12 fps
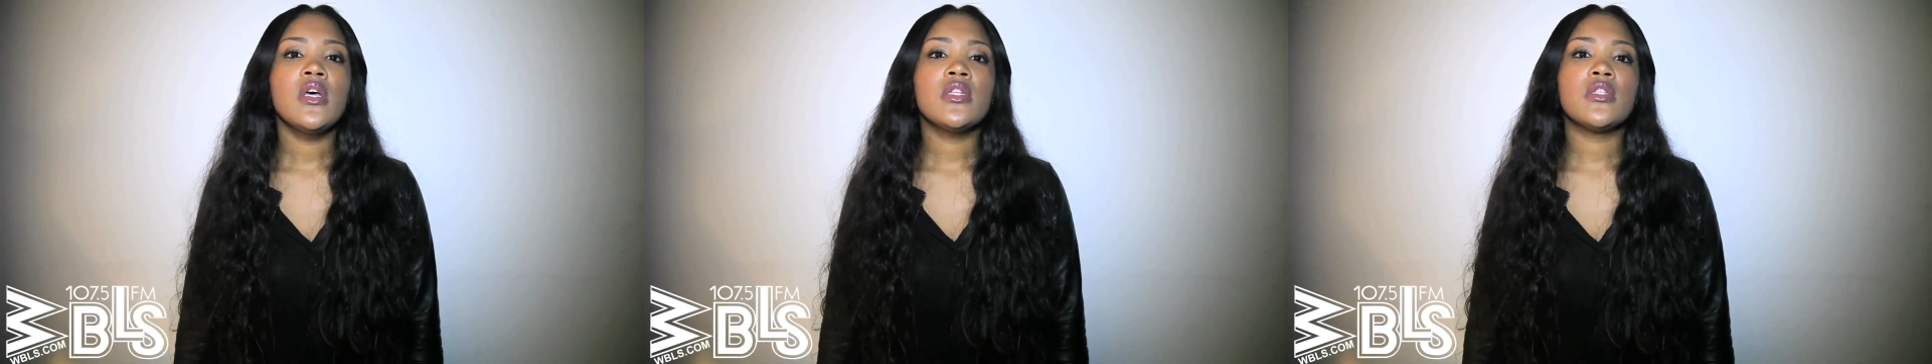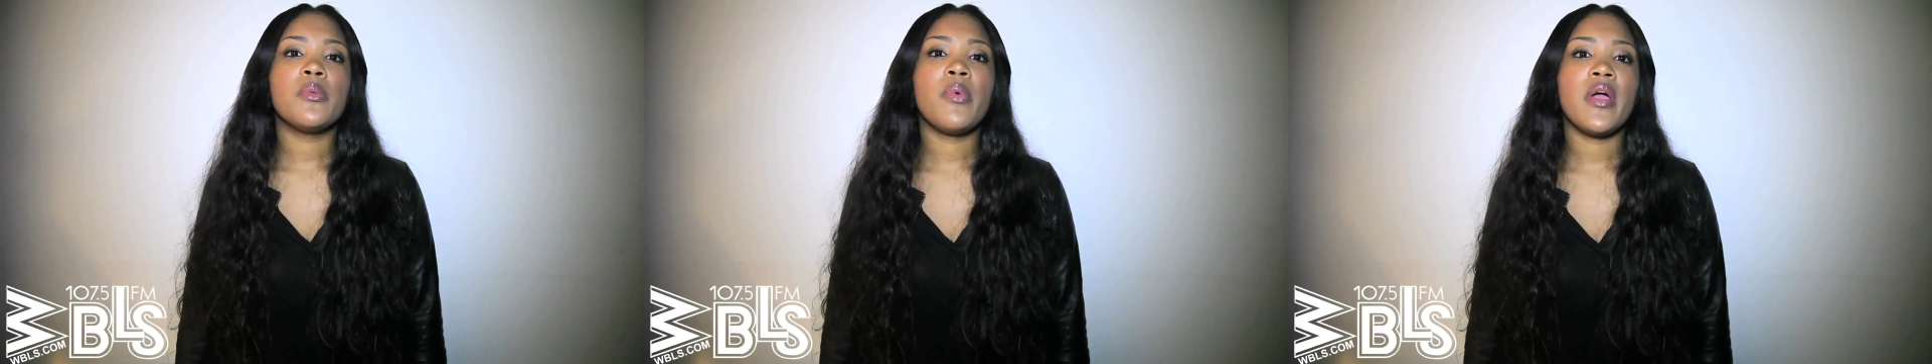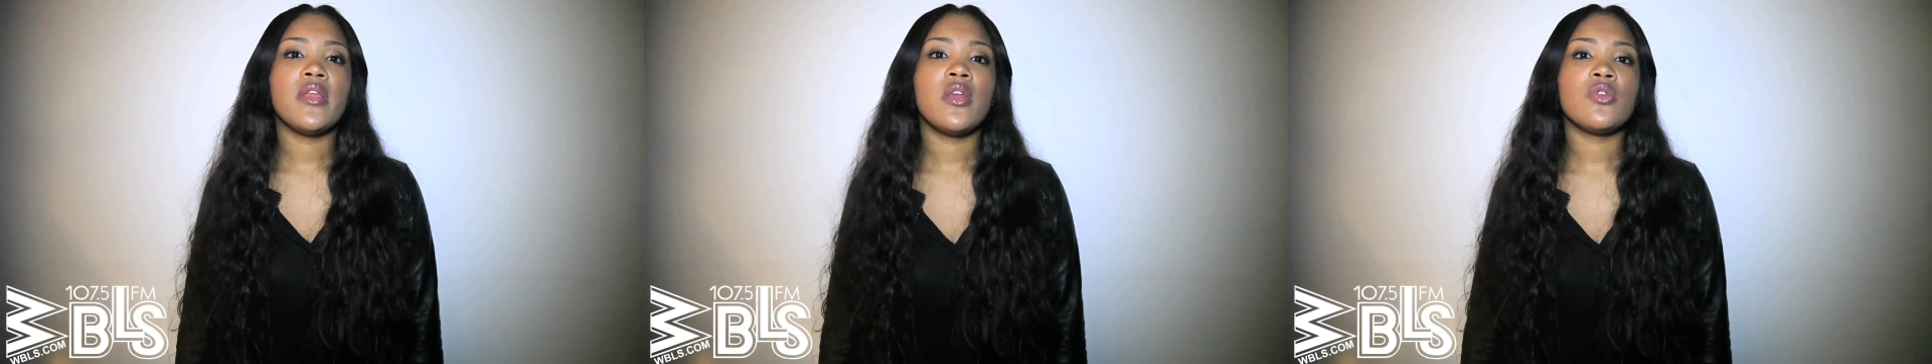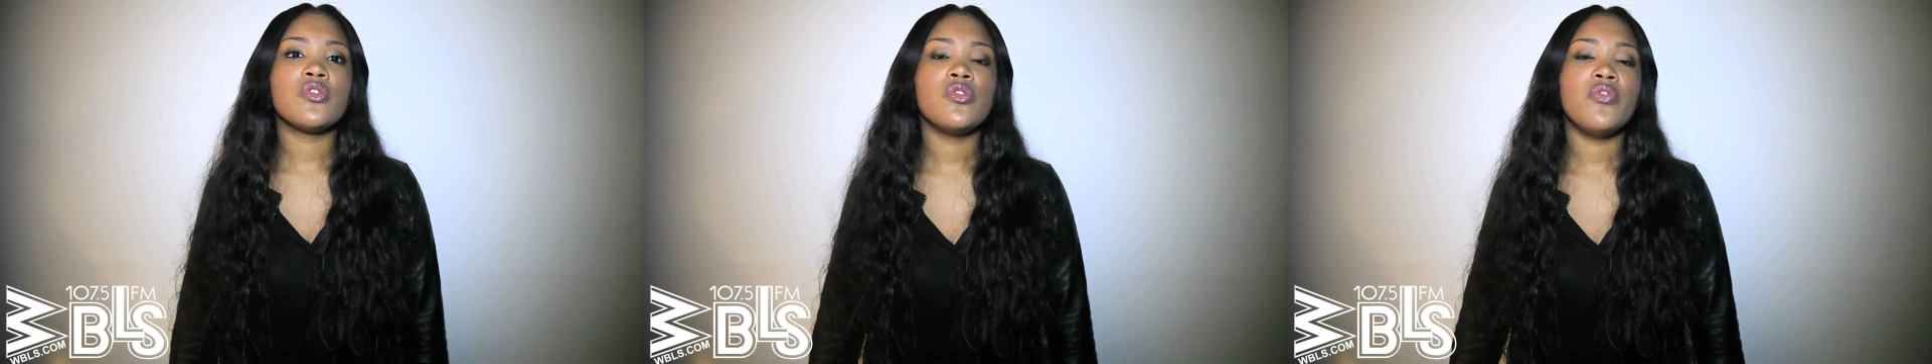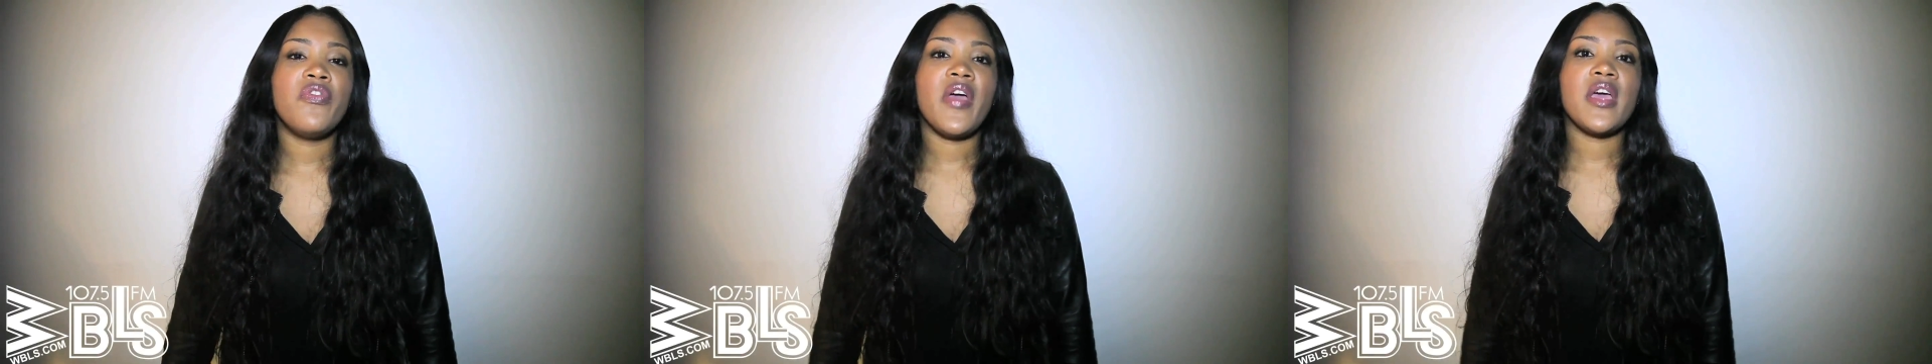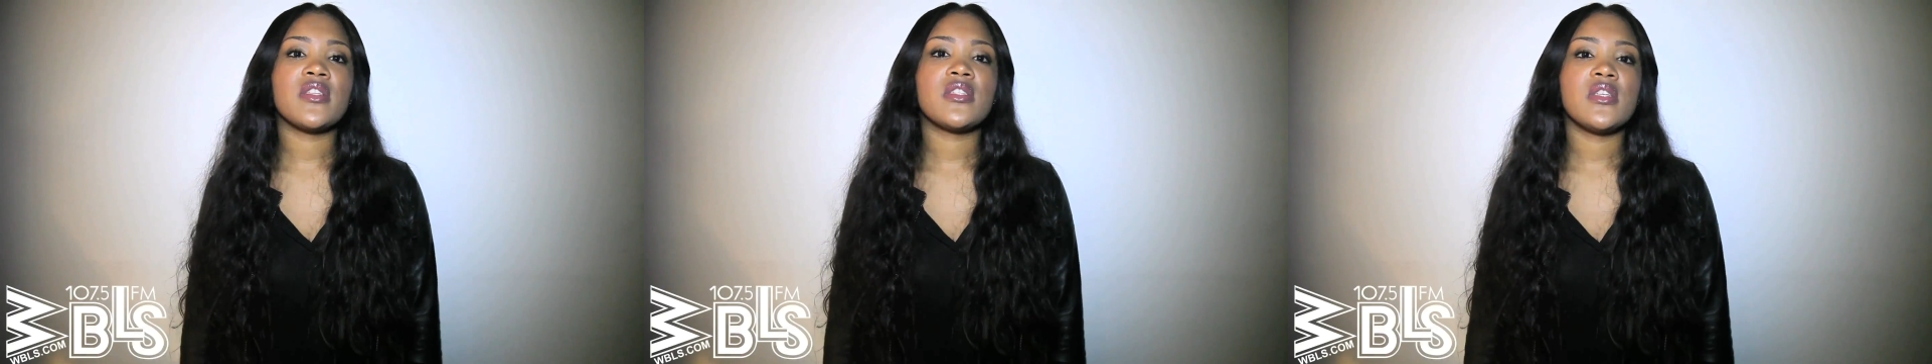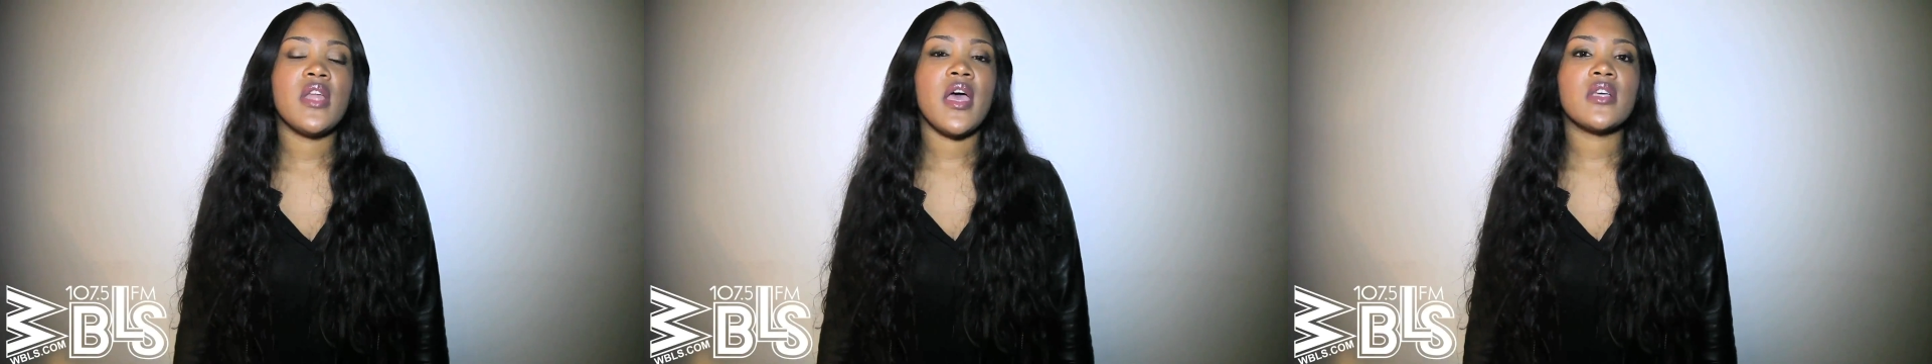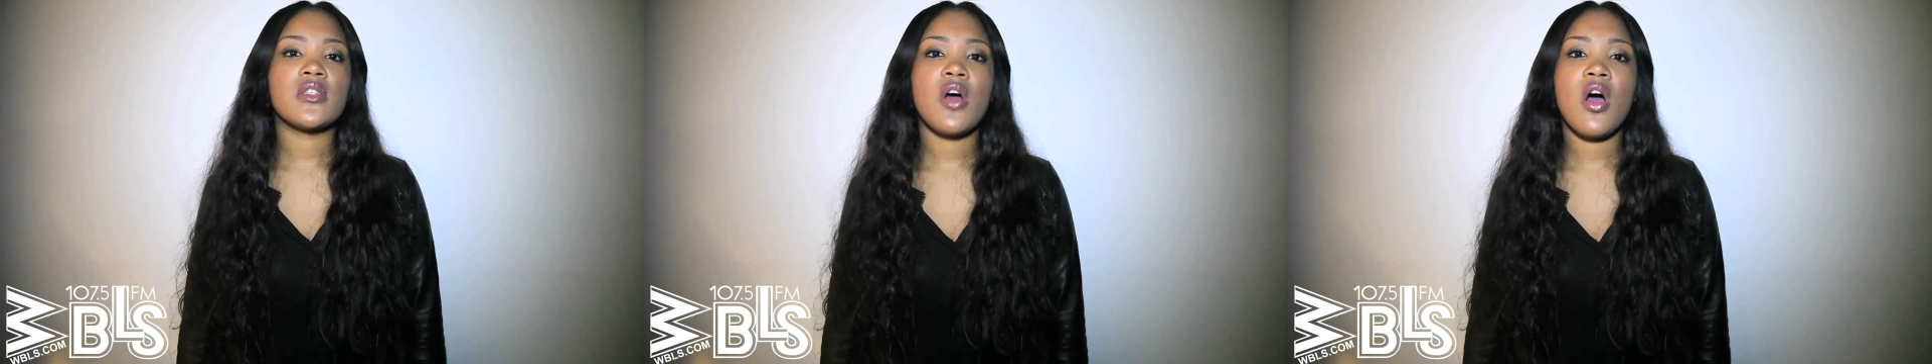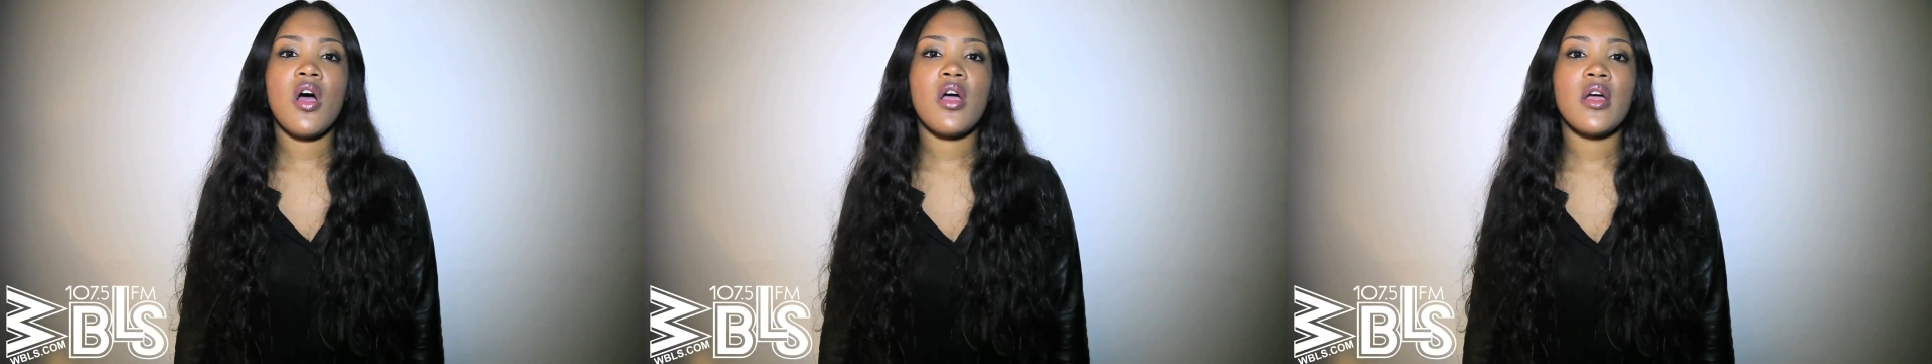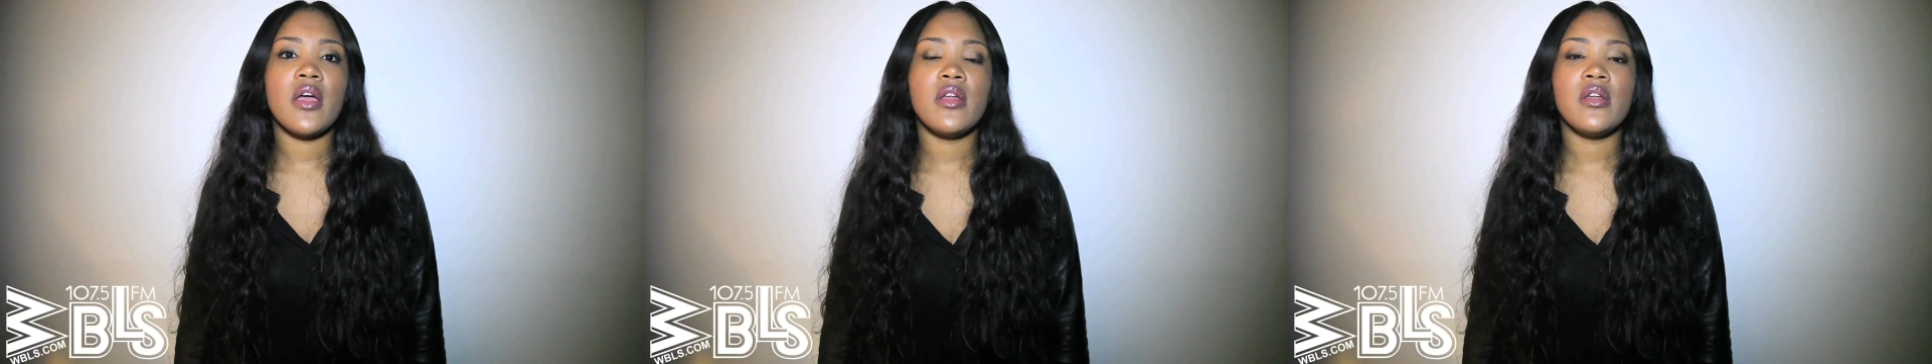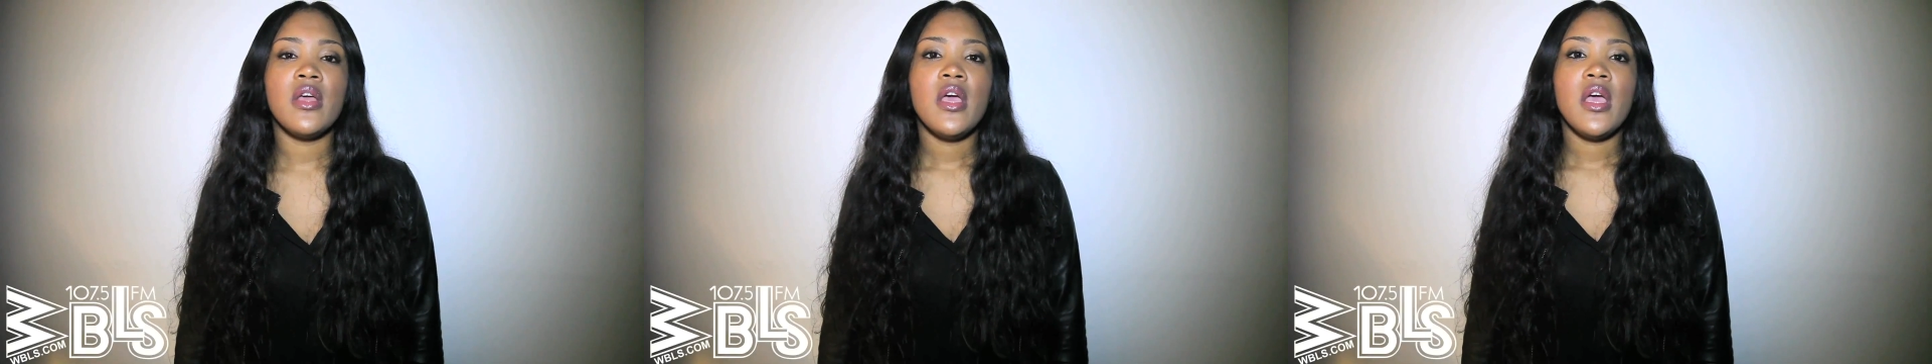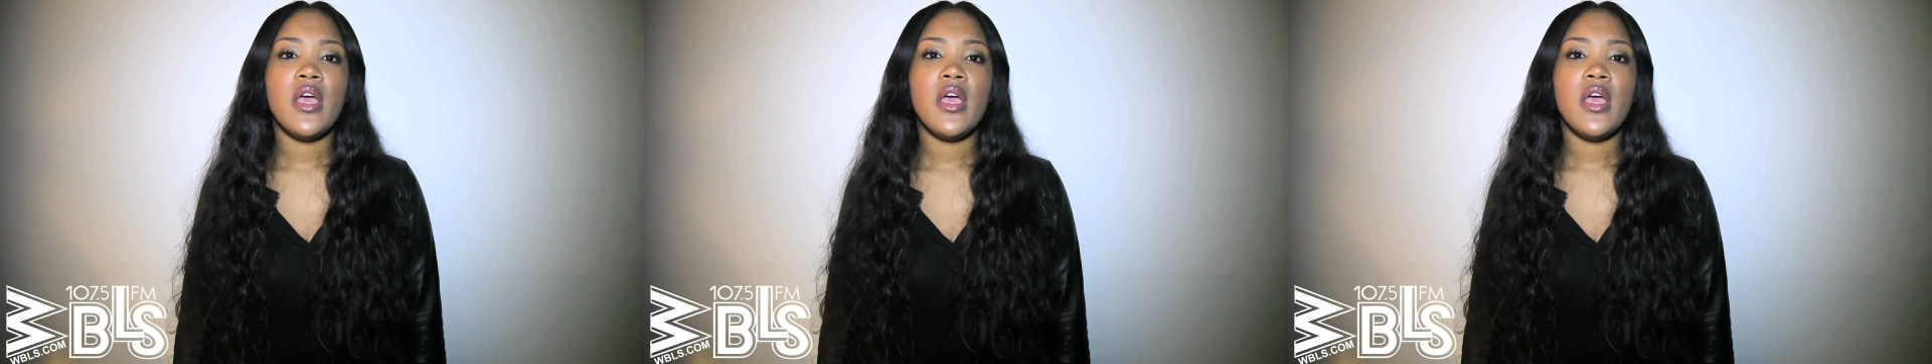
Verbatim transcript: to bring those new fans to NASCAR and,